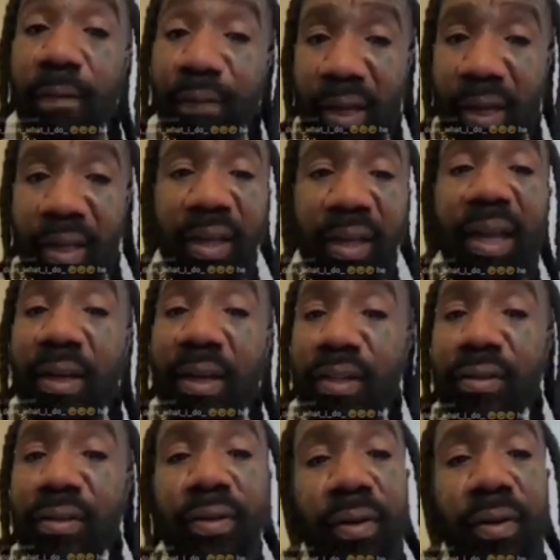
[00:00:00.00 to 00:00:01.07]
I know fucking
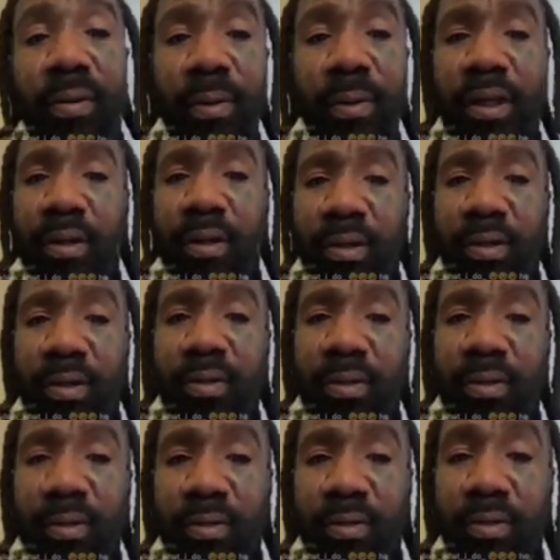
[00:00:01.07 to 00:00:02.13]
candy store, but
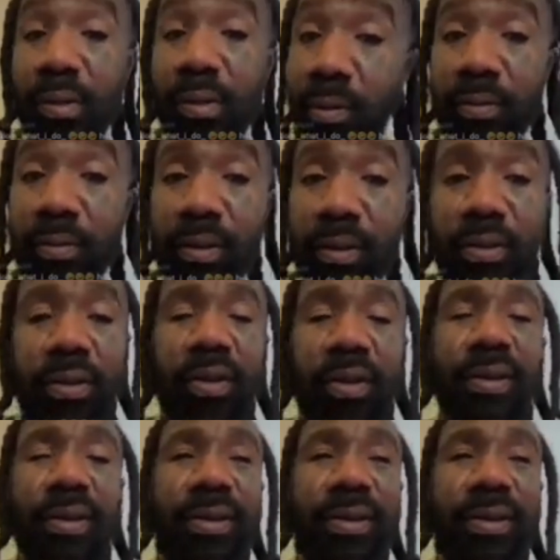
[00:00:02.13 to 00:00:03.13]
I'm just